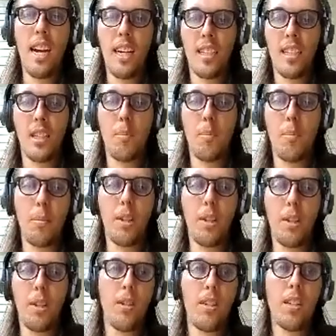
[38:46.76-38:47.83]
actually
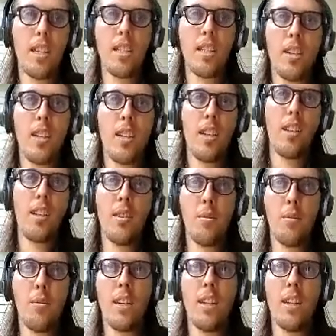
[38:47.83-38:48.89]
public goods. And so
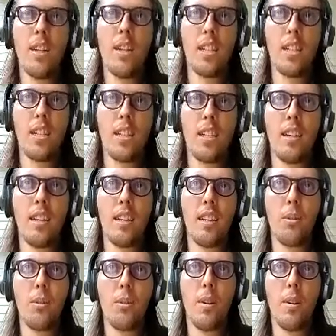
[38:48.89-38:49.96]
the really nice kind of
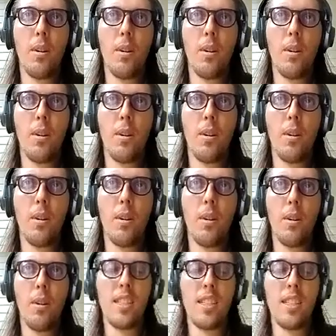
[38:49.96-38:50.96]
quality, I think, of this,